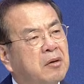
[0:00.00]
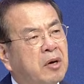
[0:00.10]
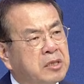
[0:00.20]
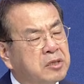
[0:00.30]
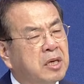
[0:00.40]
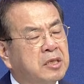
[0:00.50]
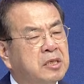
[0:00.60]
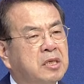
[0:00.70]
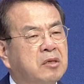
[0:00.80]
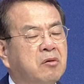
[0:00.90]
And
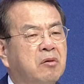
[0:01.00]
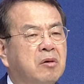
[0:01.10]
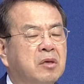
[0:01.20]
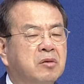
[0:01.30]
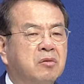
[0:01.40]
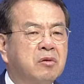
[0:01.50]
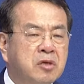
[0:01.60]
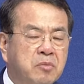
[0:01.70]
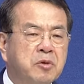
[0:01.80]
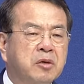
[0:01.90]
we need to
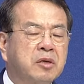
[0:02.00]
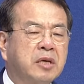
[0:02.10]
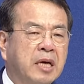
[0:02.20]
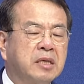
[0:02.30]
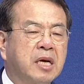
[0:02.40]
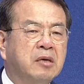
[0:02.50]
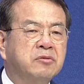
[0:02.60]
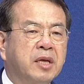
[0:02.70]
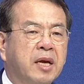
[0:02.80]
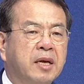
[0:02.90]
further
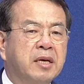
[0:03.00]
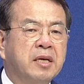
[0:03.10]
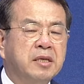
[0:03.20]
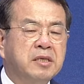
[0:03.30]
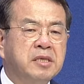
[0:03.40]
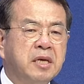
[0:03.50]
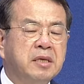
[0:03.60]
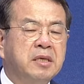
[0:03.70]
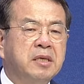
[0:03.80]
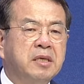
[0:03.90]
activate the
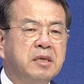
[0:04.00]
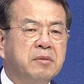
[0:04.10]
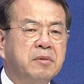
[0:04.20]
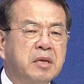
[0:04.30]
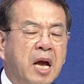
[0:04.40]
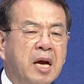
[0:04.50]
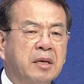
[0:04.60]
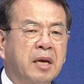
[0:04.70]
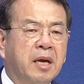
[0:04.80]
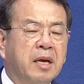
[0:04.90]
academies and seminars
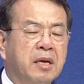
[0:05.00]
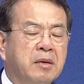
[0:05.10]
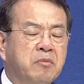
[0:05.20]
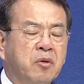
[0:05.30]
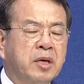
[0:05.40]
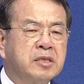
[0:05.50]
in Korea.